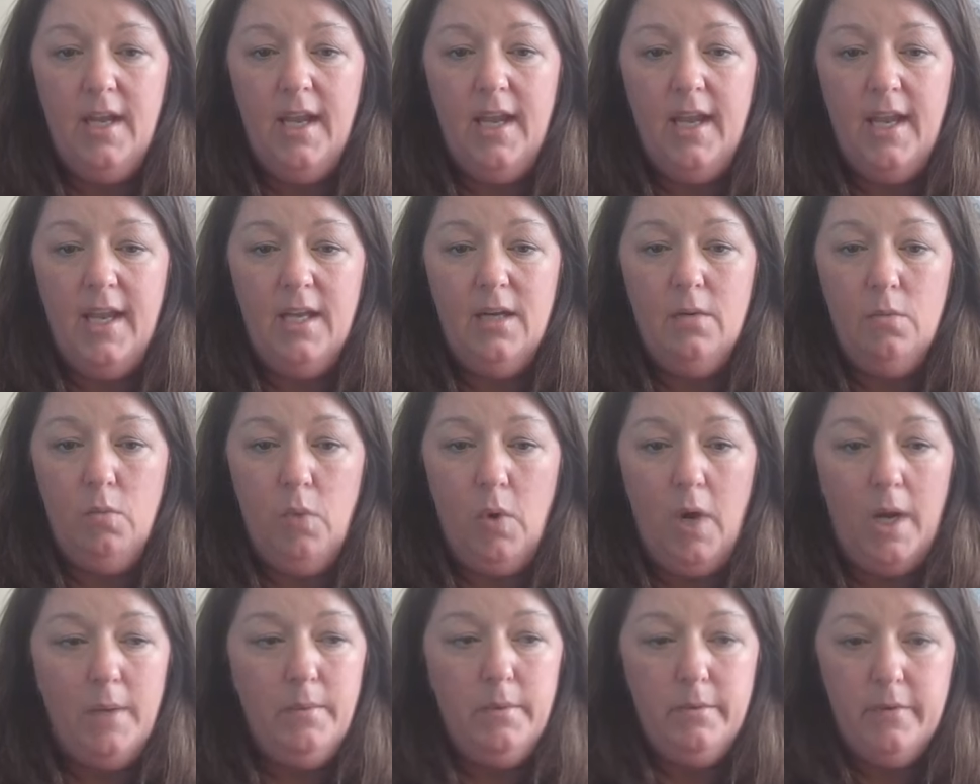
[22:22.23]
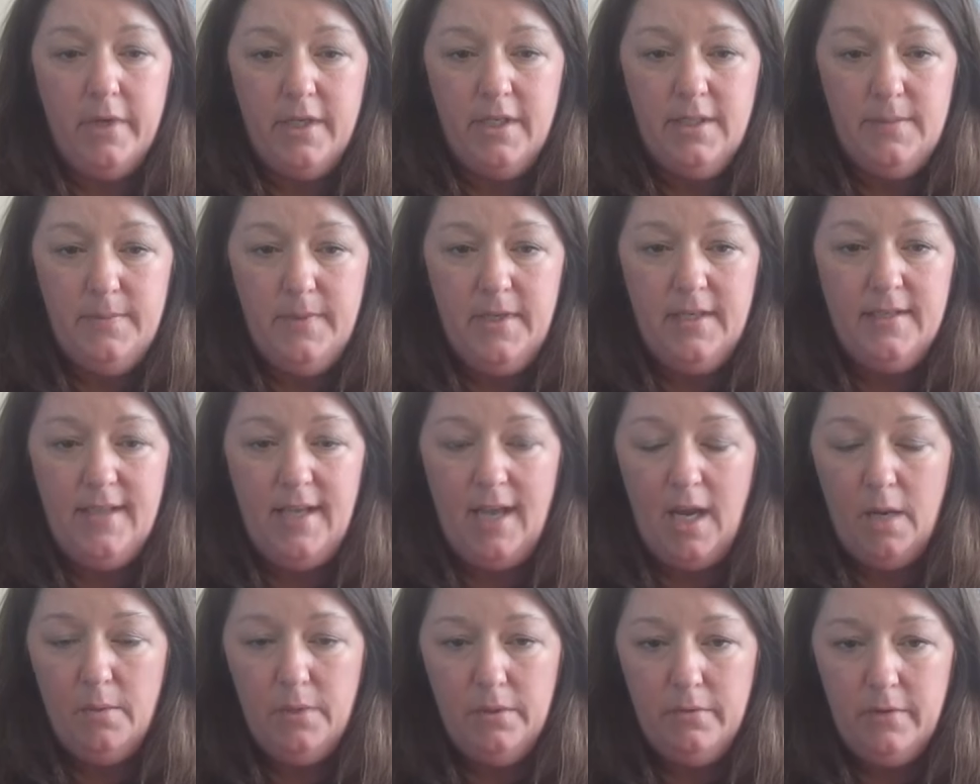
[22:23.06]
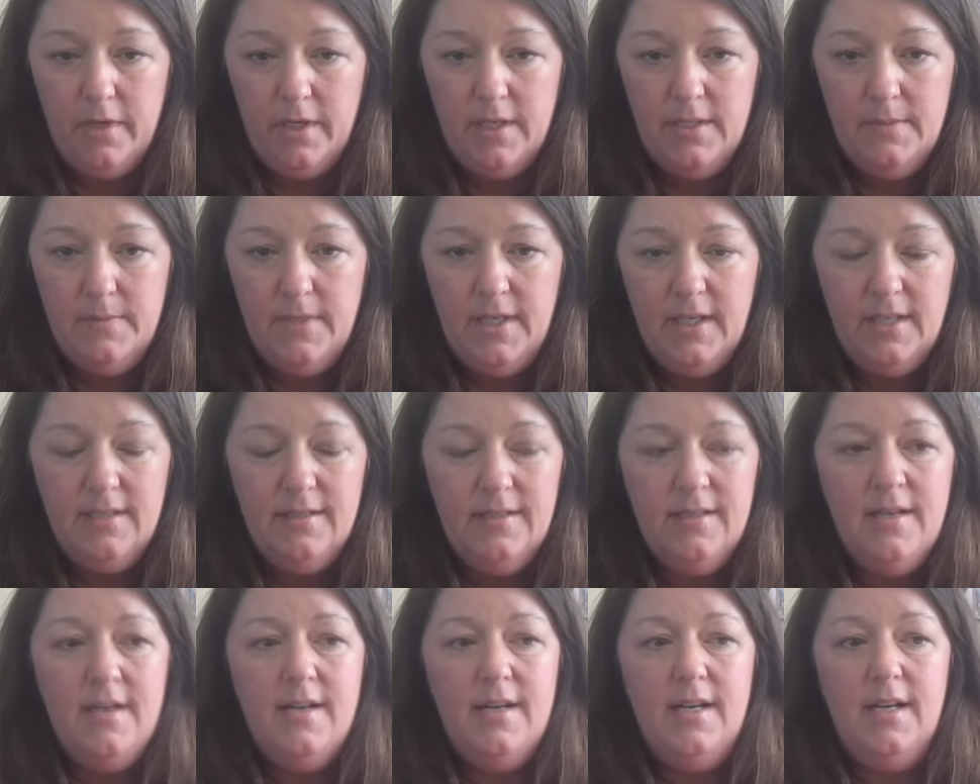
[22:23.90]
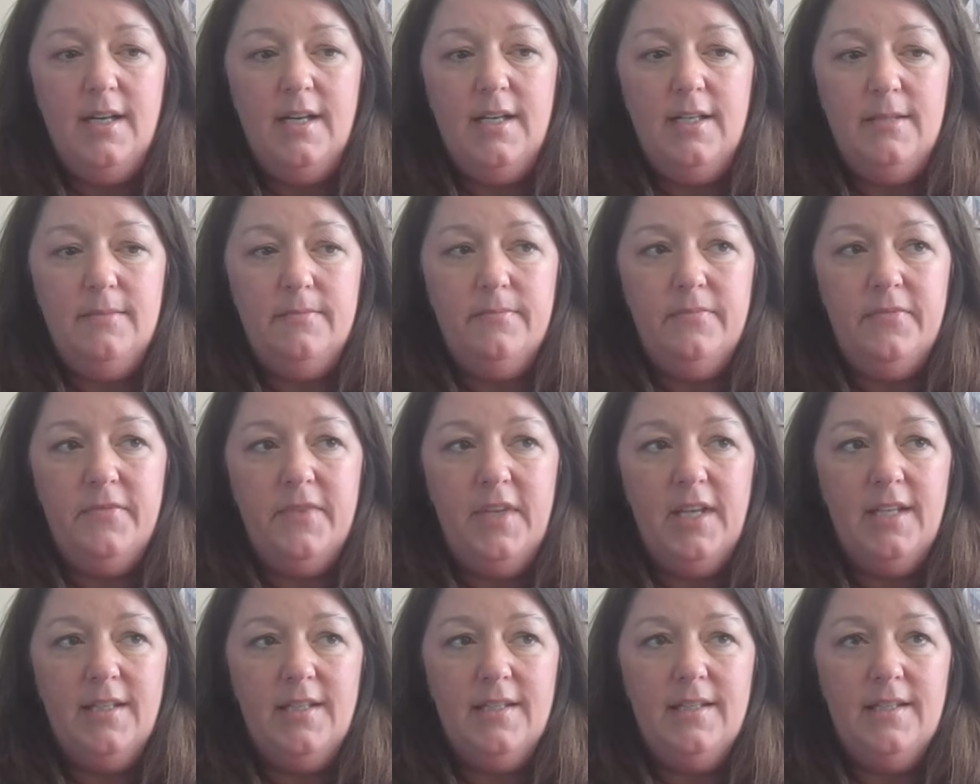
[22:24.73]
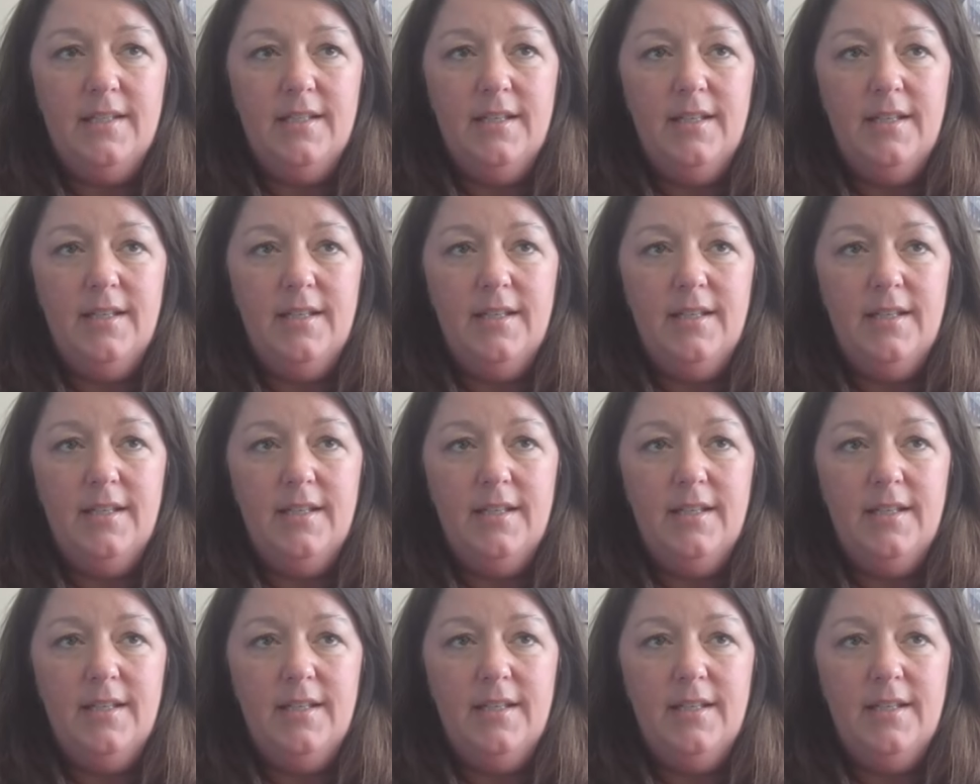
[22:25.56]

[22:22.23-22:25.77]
and why we raise pigs, how we raise pigs, um, it's